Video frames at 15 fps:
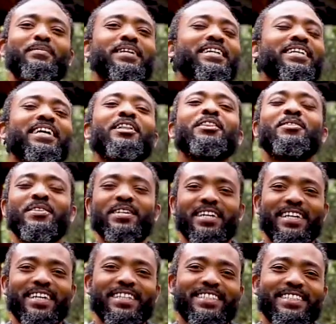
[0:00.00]
make it healthy
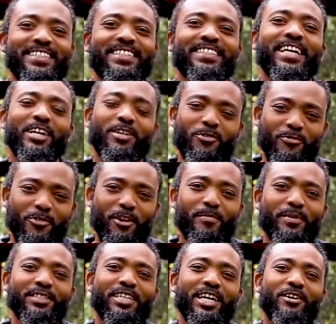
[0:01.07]
again. Thank you very
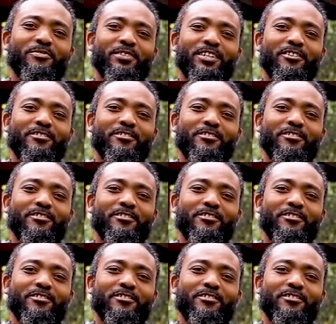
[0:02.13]
much. I have been